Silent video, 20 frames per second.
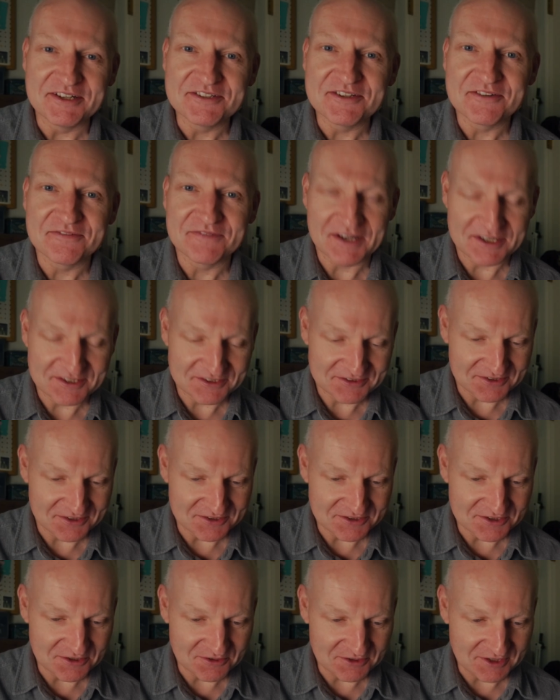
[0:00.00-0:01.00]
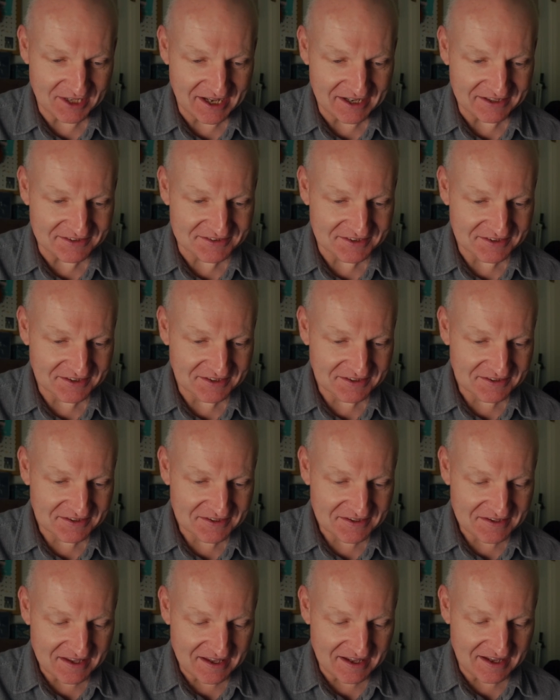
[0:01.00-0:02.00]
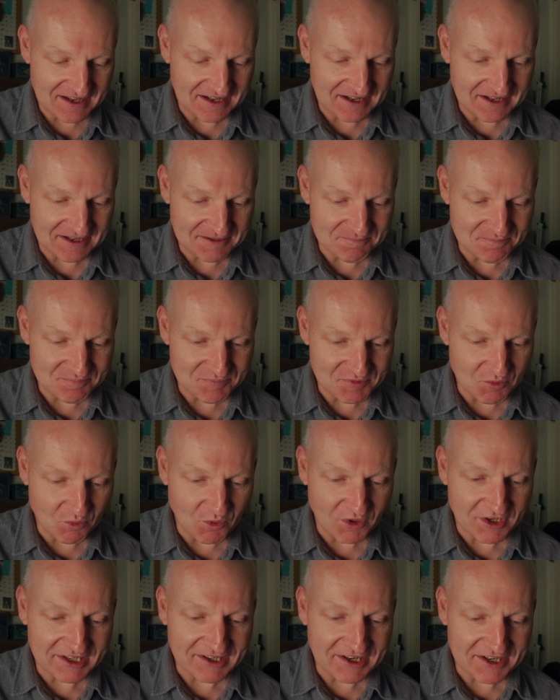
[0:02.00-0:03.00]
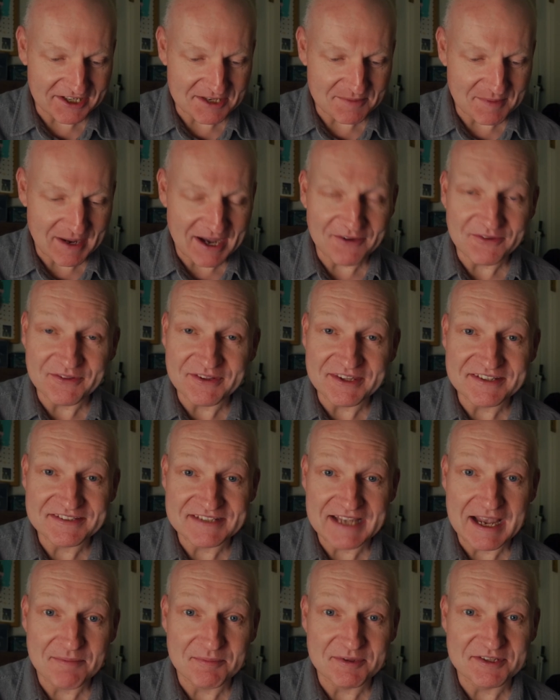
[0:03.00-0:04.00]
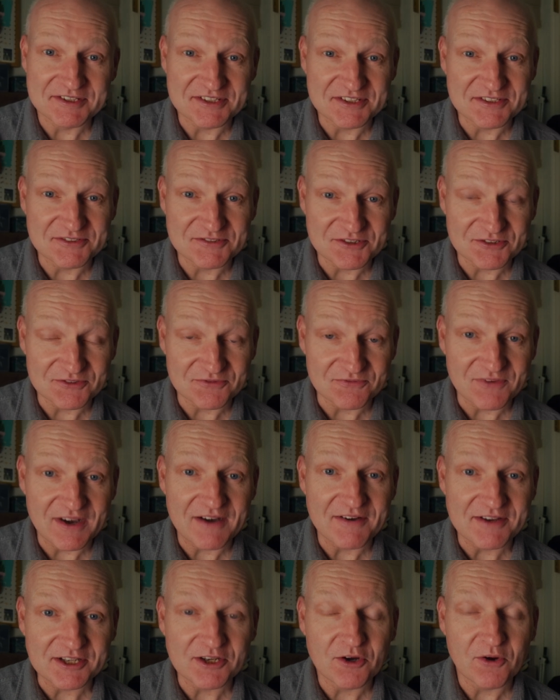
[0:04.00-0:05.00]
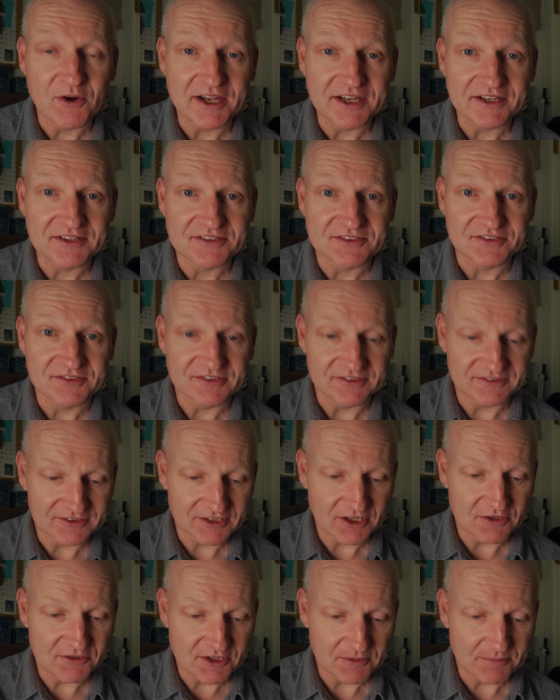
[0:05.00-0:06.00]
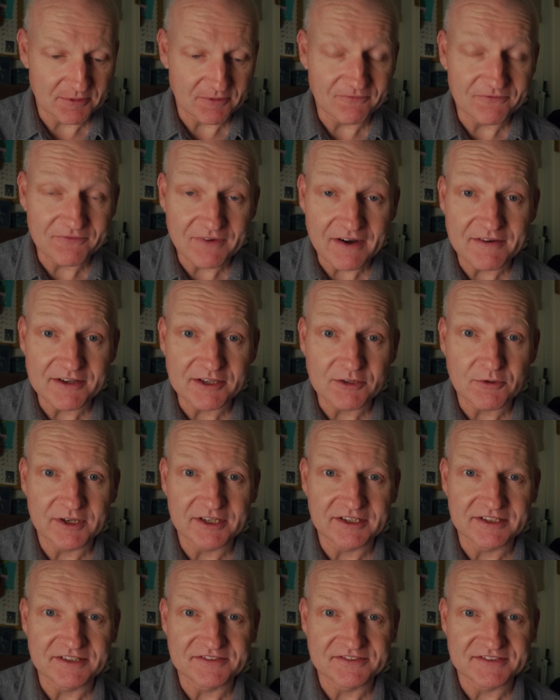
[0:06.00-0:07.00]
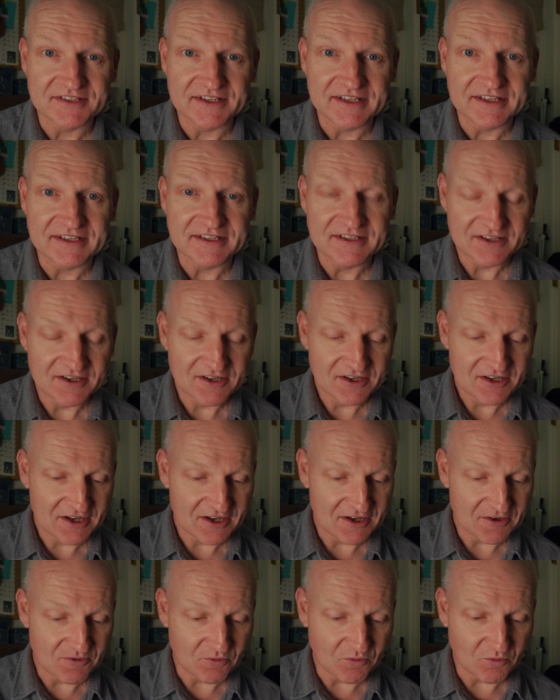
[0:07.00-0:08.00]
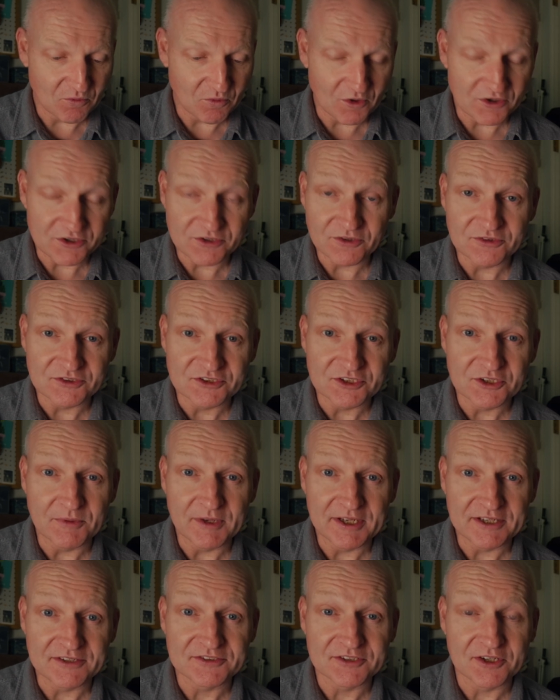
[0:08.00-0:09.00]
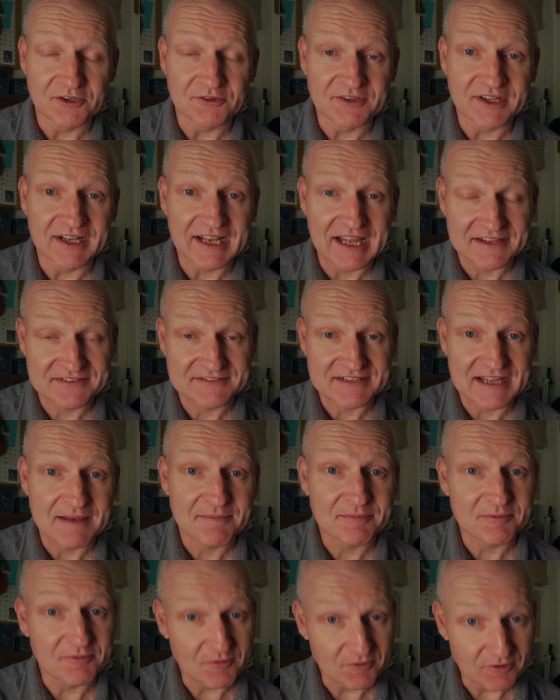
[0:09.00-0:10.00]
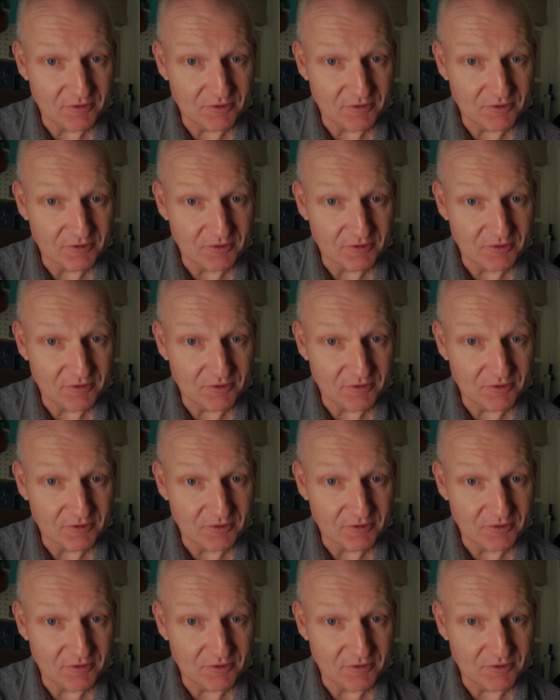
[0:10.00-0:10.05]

interface that you get. What I like about this app is it's just very quick to load up and very quickly see what you're doing. So the last app